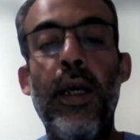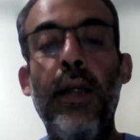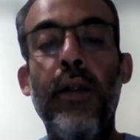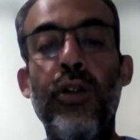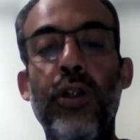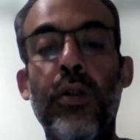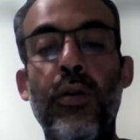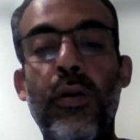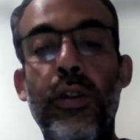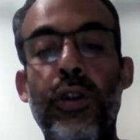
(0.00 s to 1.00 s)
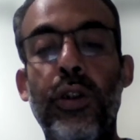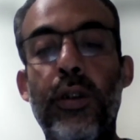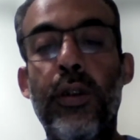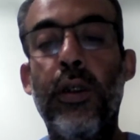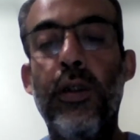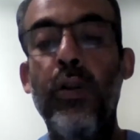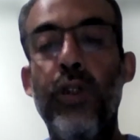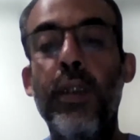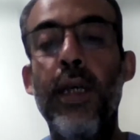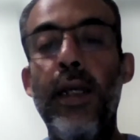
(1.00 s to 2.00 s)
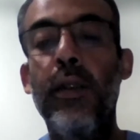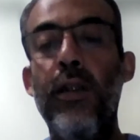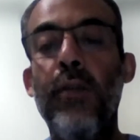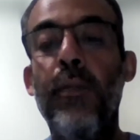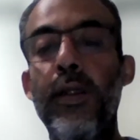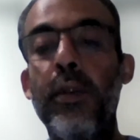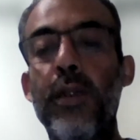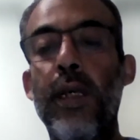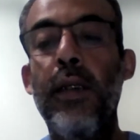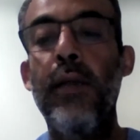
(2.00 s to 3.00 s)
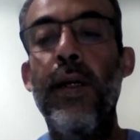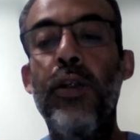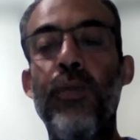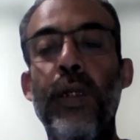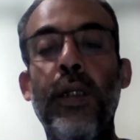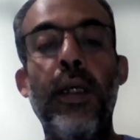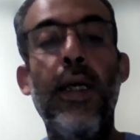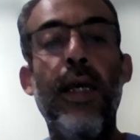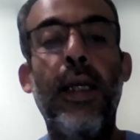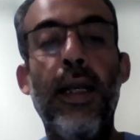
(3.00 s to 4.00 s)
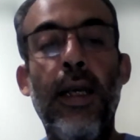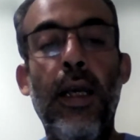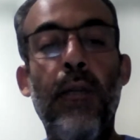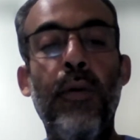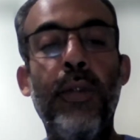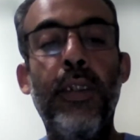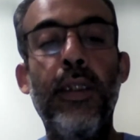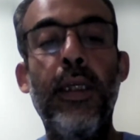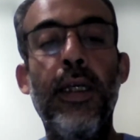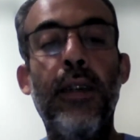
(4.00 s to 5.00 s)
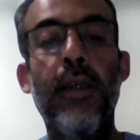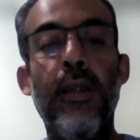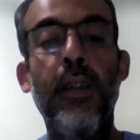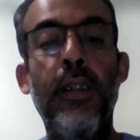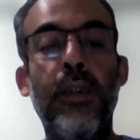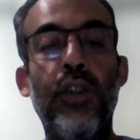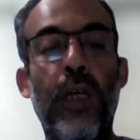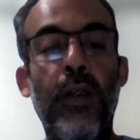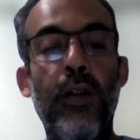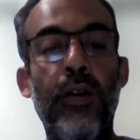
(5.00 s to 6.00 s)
Energy storage technologies and demand side management can help mitigate these challenges.